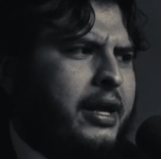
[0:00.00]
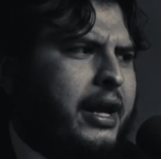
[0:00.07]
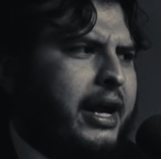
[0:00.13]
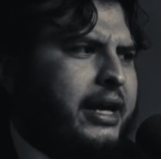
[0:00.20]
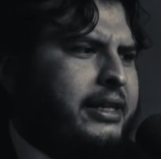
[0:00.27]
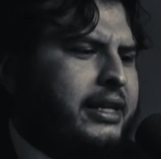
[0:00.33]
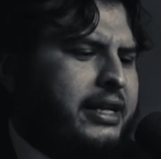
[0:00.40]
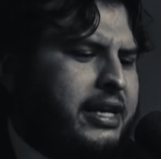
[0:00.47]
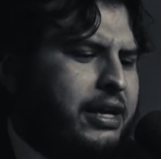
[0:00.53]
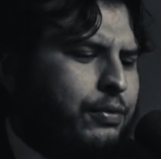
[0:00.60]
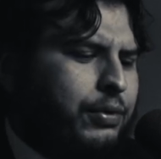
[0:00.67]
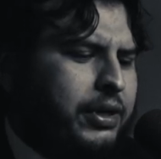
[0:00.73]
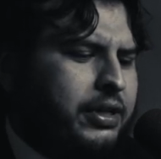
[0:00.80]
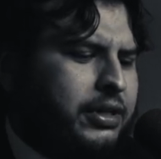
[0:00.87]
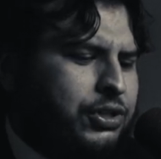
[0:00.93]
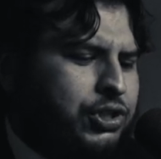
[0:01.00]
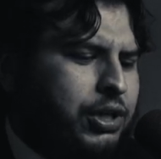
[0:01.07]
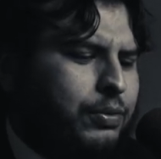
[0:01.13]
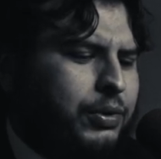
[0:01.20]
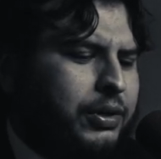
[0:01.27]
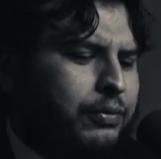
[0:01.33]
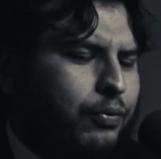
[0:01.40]
And then she
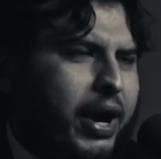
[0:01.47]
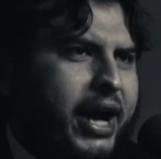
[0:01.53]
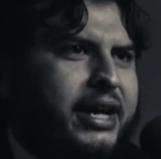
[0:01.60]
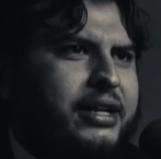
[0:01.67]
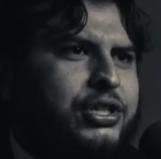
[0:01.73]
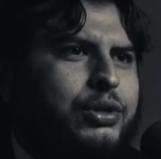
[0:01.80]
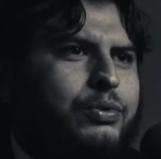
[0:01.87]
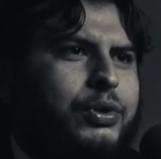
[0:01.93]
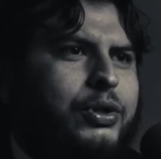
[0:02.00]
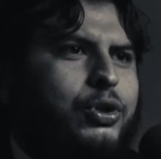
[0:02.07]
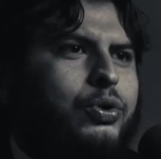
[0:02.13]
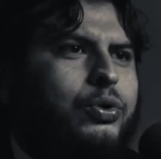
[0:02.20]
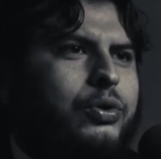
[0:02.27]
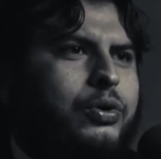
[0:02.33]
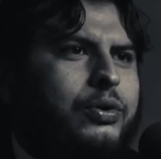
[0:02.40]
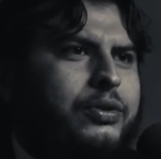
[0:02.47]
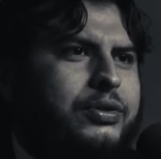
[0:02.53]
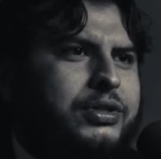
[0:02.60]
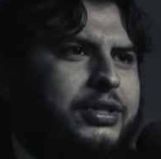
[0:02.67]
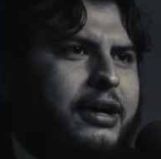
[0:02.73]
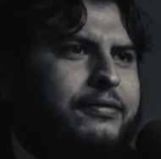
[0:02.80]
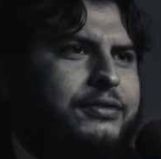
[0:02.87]
would Google
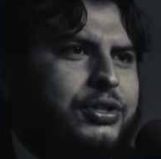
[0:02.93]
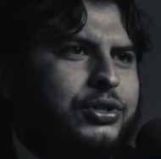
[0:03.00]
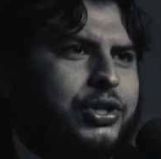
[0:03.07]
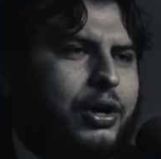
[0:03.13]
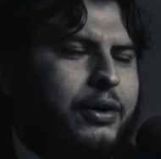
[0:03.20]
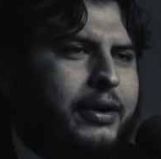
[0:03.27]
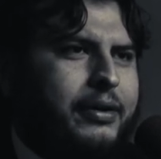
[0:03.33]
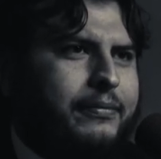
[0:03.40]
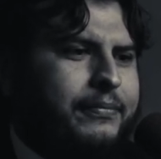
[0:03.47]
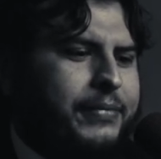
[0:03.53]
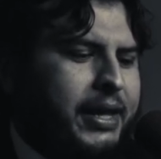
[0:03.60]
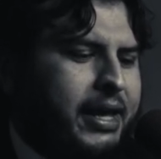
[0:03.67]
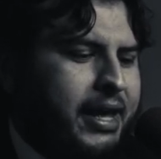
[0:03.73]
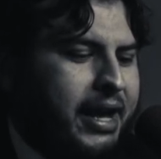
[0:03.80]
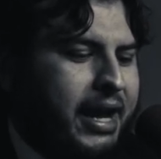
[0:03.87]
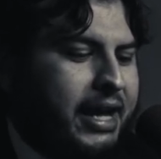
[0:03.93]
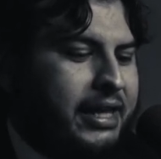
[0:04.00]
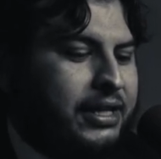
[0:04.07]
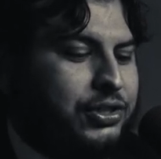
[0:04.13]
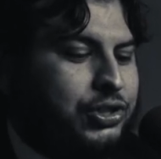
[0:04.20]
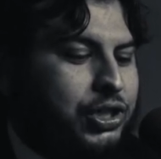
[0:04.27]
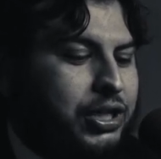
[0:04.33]
stuff to show him. And
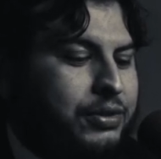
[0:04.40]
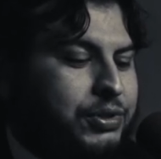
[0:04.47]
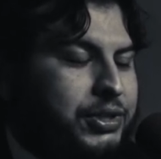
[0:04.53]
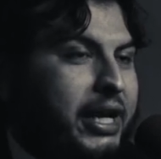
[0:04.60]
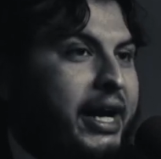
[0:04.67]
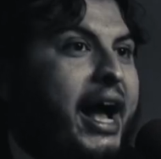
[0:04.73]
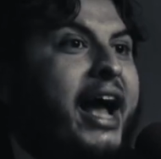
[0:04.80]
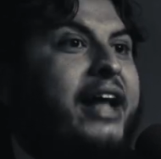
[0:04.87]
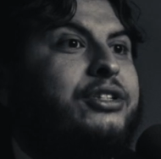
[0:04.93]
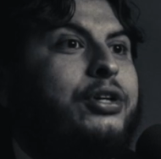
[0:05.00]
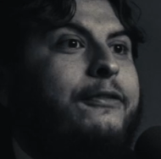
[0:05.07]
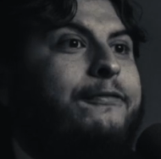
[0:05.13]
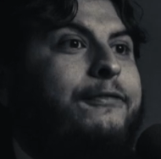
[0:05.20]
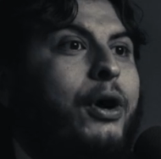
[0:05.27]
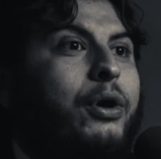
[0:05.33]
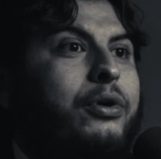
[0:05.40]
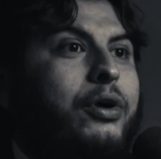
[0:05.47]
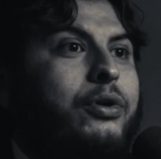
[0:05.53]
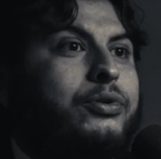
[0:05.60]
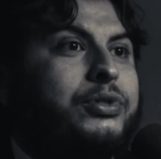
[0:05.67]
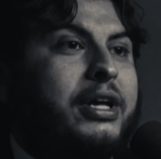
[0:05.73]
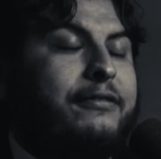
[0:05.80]
then she was like, I took
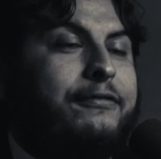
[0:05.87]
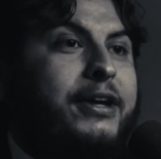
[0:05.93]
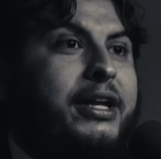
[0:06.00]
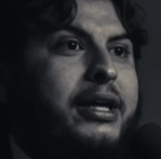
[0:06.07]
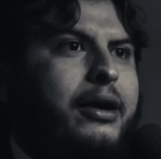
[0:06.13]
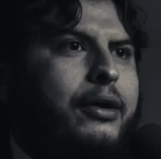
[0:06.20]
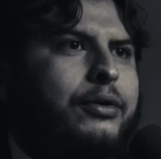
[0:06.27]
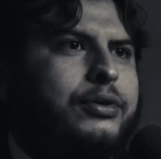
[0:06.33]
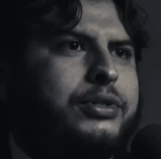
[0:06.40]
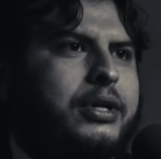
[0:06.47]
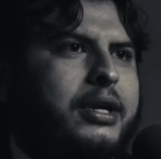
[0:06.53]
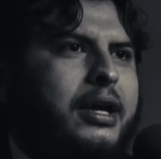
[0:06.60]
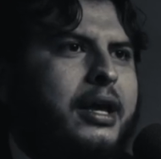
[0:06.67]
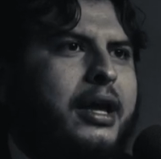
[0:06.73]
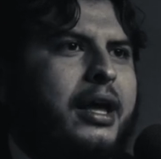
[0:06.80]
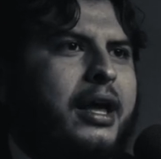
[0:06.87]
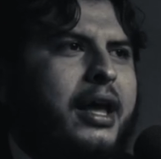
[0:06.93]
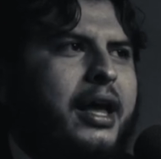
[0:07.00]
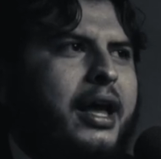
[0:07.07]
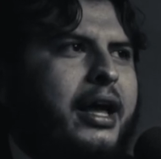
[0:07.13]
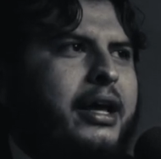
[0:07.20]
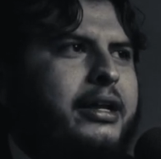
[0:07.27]
photos and videos.
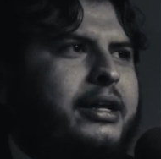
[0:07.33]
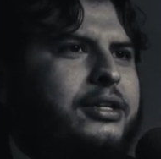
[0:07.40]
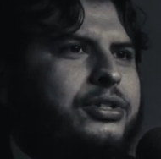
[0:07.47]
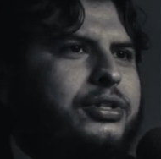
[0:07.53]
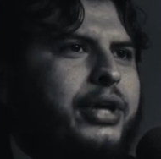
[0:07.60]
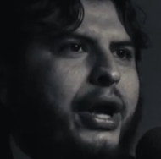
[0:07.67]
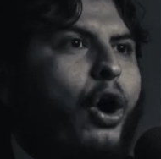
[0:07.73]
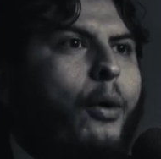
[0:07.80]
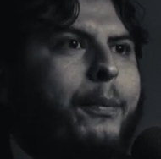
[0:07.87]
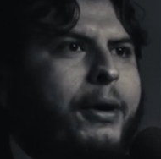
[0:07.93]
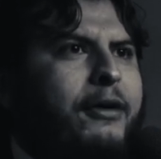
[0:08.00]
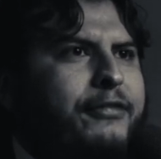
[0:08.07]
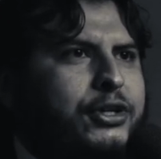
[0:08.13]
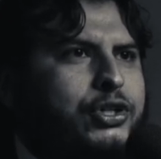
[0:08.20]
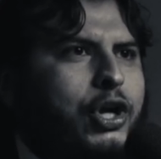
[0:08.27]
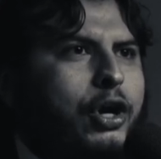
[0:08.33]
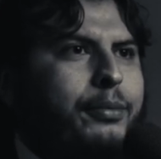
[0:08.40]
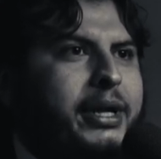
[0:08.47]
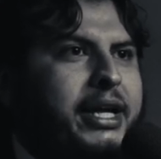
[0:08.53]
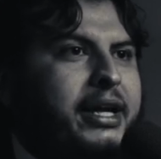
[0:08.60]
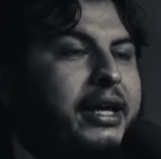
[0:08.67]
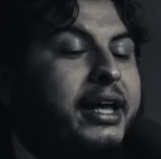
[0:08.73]
And he's just like, oh, perfect. Show
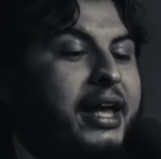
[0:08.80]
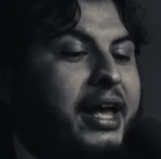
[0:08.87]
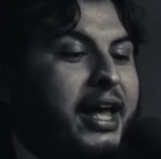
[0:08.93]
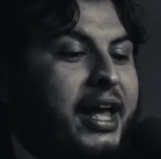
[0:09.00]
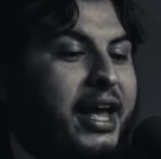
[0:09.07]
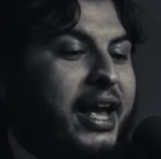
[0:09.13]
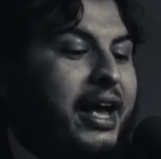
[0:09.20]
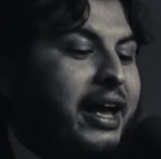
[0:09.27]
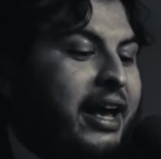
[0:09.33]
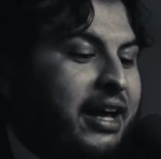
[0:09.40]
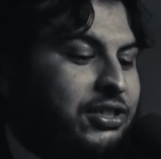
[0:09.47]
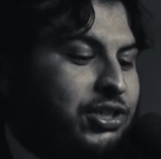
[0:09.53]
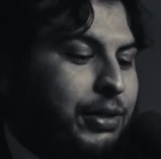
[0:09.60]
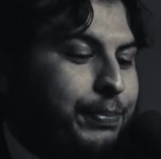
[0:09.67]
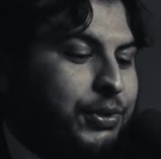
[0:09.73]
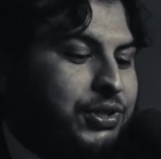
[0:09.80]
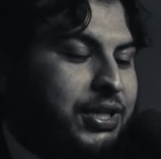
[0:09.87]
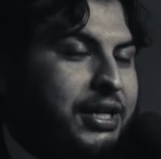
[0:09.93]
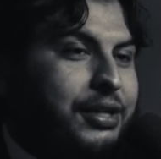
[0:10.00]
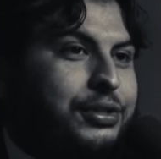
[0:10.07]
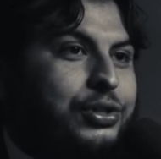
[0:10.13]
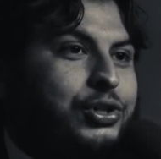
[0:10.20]
me. And she
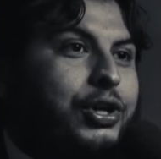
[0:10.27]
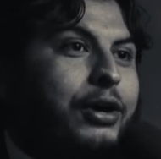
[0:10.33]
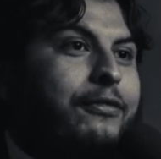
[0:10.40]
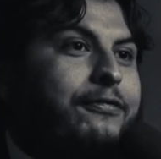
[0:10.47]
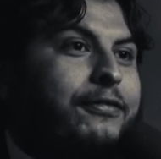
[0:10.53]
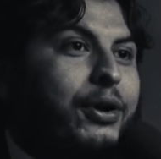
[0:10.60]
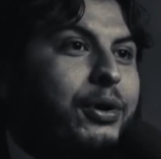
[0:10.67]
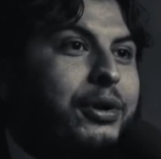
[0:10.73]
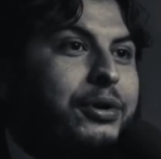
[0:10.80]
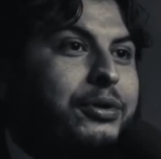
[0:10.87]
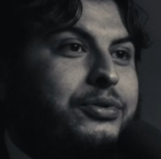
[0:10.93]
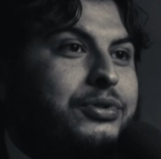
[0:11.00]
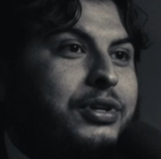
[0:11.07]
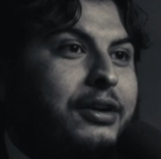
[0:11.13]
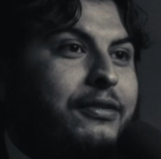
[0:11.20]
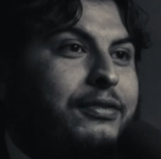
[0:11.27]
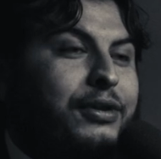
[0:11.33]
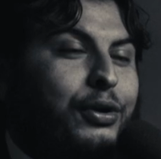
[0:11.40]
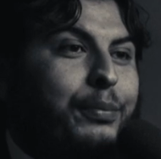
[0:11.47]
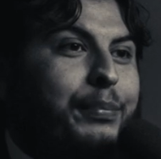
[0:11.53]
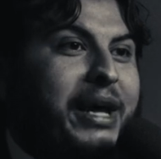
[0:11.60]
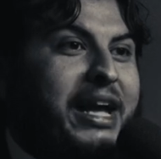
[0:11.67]
proceeded to show photos of
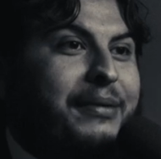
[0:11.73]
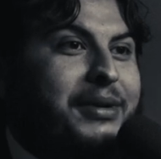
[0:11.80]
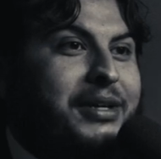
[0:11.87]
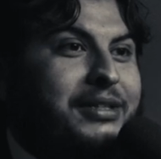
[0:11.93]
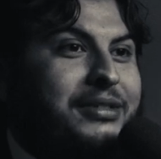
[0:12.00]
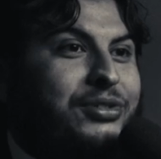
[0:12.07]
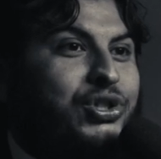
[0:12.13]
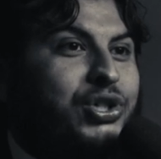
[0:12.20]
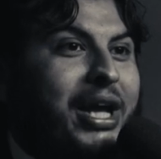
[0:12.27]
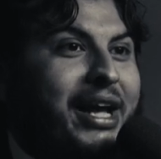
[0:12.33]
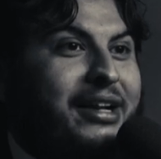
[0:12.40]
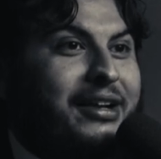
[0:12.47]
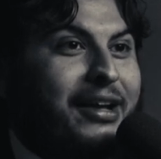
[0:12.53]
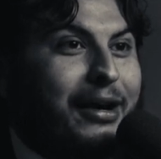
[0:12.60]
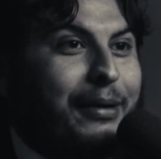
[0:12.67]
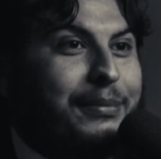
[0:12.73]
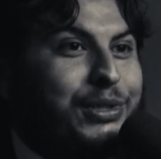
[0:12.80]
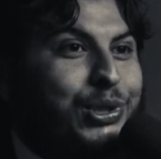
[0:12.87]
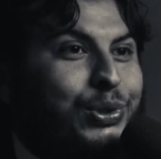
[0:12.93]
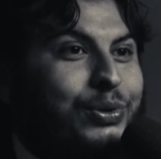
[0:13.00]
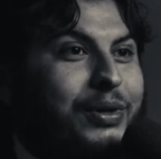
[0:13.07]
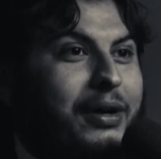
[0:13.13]
little babies chained up
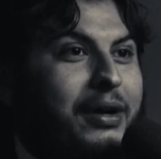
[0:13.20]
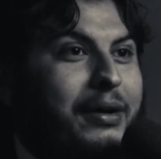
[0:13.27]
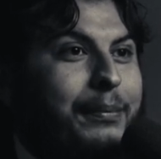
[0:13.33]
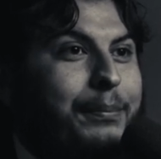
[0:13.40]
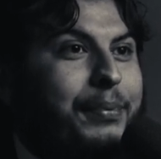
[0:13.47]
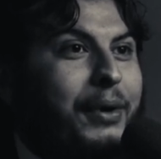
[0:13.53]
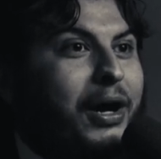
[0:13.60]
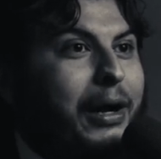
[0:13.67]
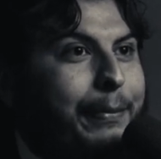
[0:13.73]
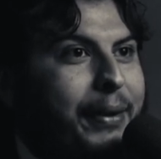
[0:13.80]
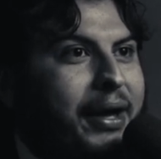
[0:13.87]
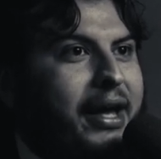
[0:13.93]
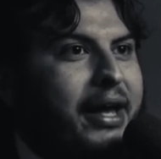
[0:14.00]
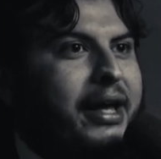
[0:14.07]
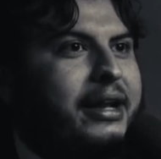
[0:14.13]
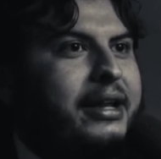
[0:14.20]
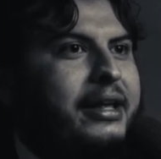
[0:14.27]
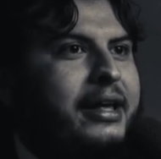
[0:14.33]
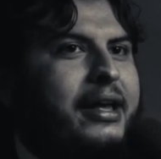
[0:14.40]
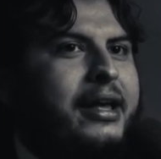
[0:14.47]
to a bunk bed.